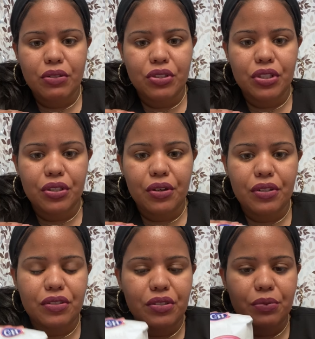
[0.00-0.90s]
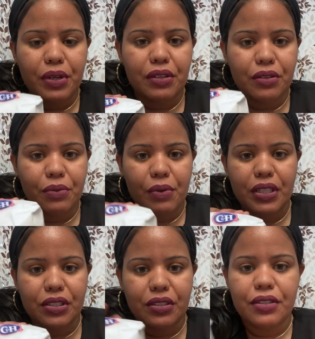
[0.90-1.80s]
sugar or just regular white
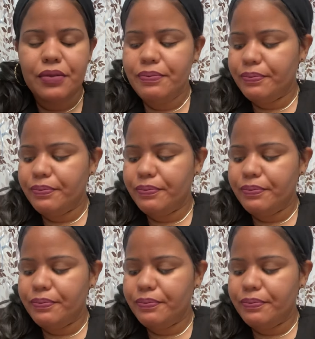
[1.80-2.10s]
sugar. You